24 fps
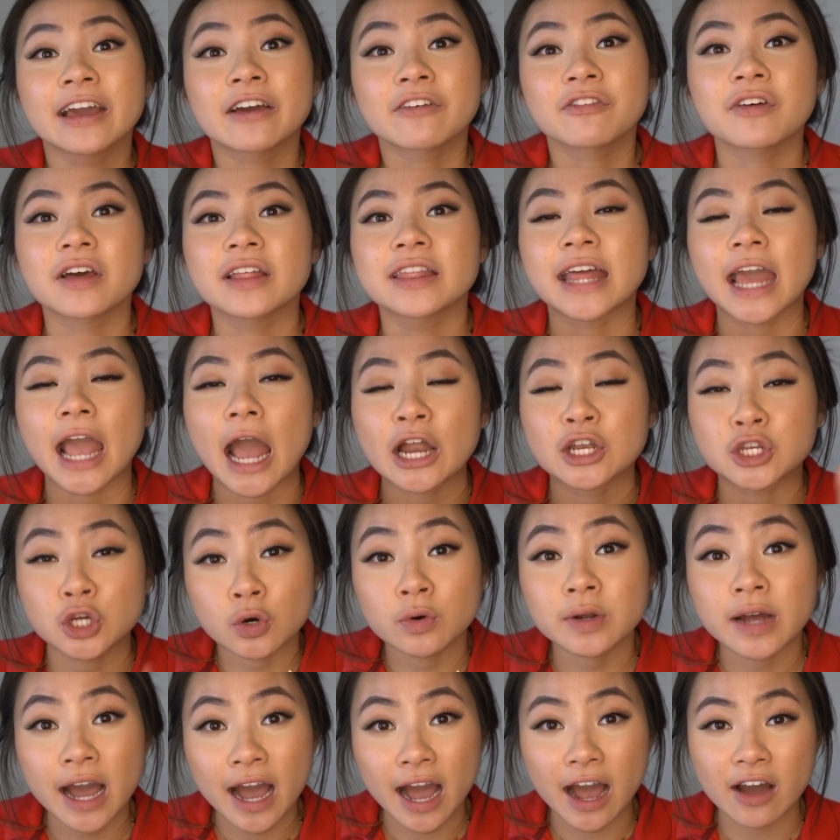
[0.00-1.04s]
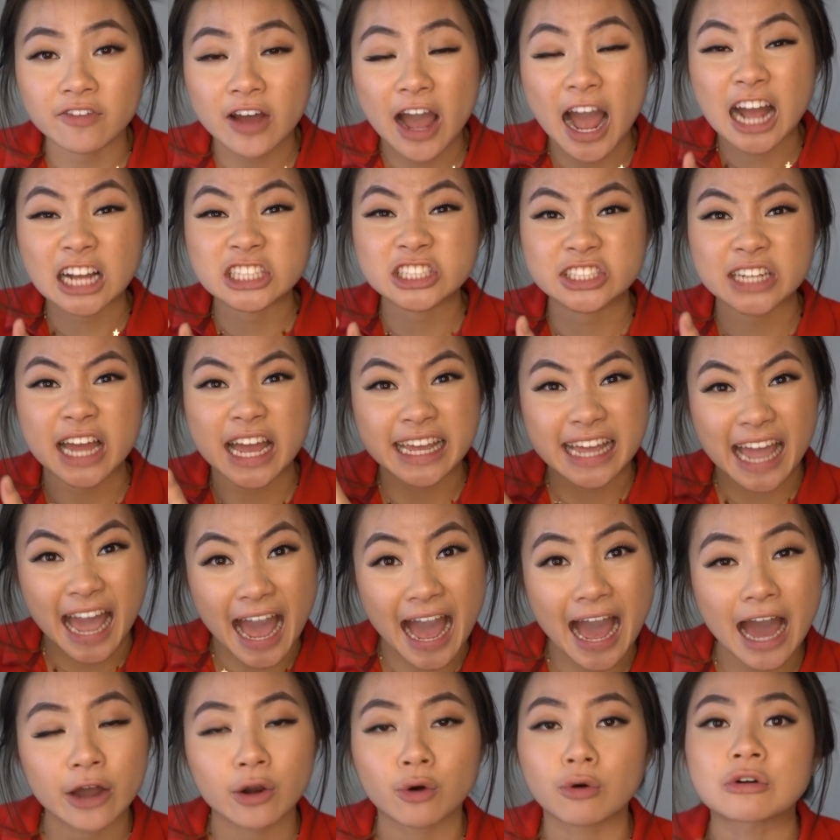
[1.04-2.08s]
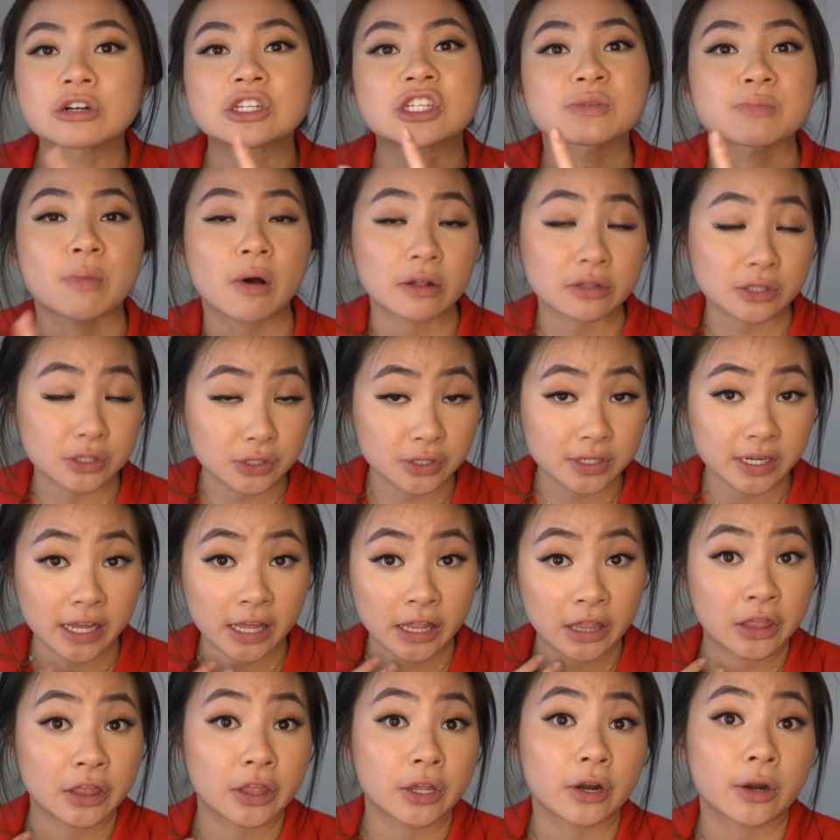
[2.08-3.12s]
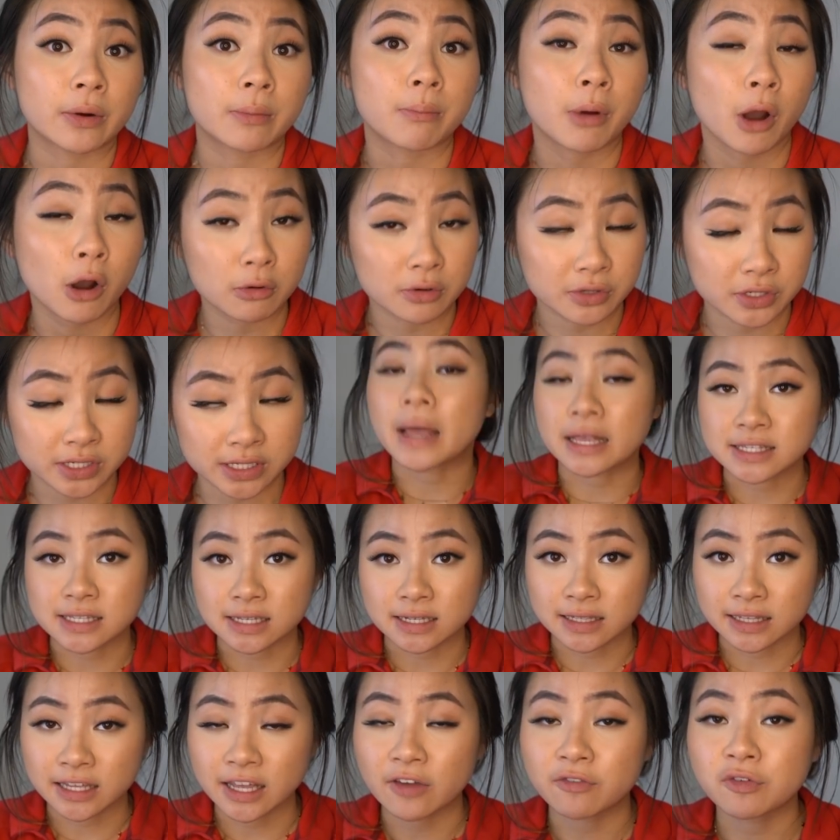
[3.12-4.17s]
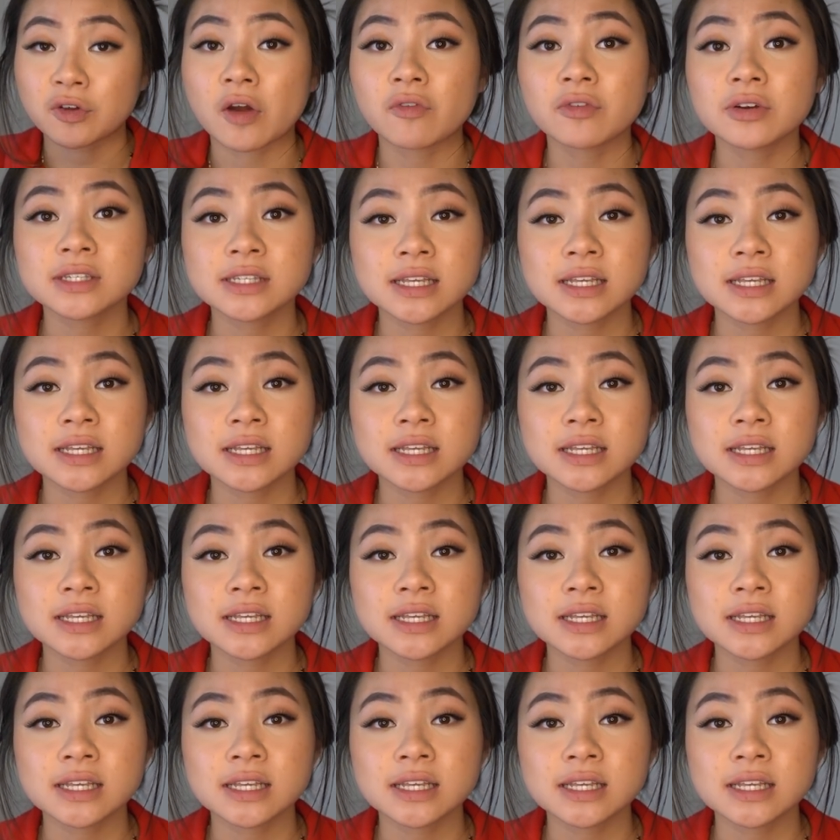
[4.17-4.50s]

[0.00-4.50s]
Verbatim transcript: if they don't have hashtag ad or sponsored in their post. Basically, if you ever